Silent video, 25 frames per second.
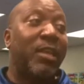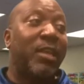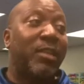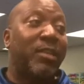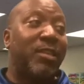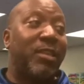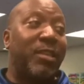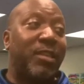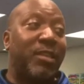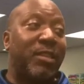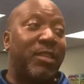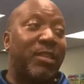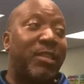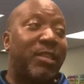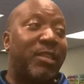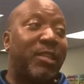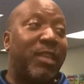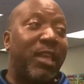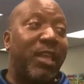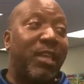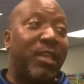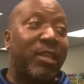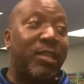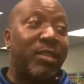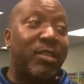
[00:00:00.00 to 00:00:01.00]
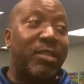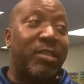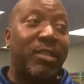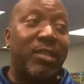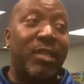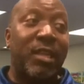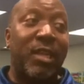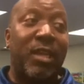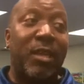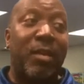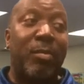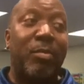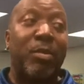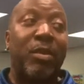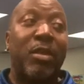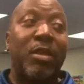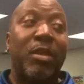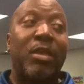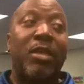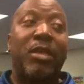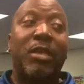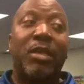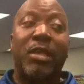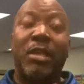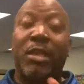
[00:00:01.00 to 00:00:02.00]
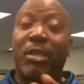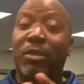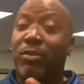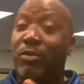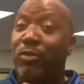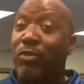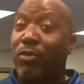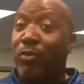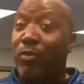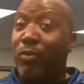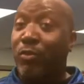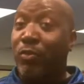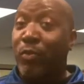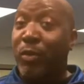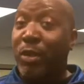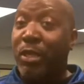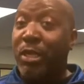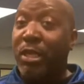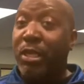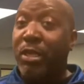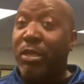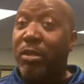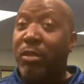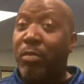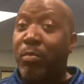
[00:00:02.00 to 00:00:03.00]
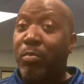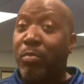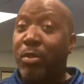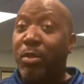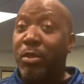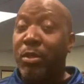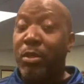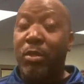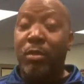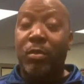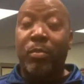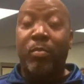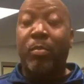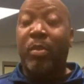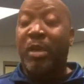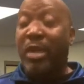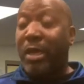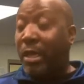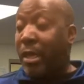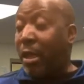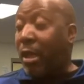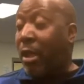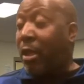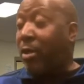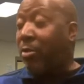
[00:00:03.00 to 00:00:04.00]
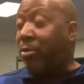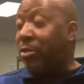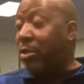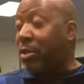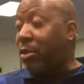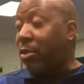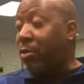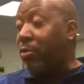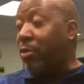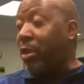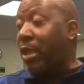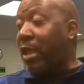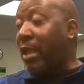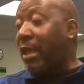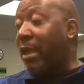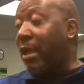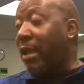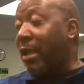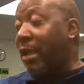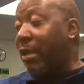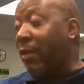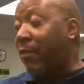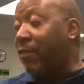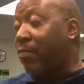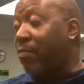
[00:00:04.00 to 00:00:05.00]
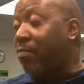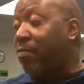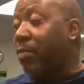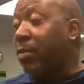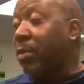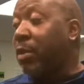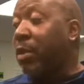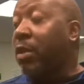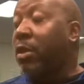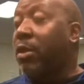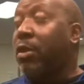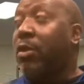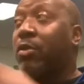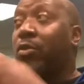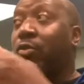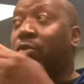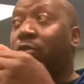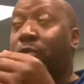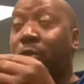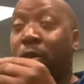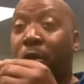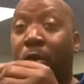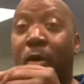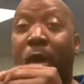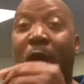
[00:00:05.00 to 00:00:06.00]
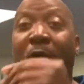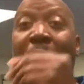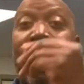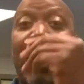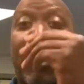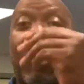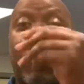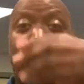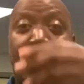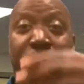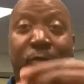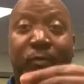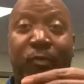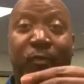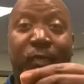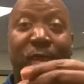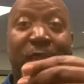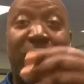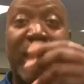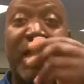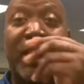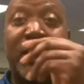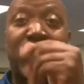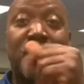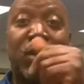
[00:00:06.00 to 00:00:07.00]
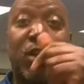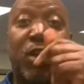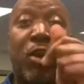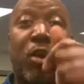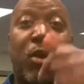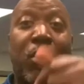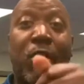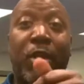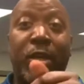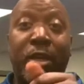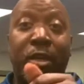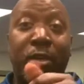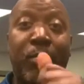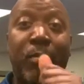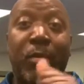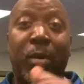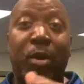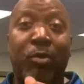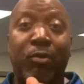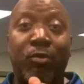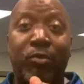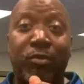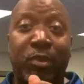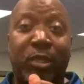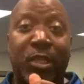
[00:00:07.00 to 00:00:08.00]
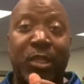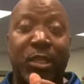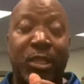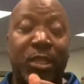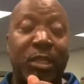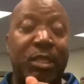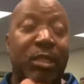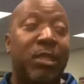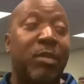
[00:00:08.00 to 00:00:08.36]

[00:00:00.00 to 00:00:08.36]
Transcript: Then the second step is to read the book, but also have, our flashcard emojis,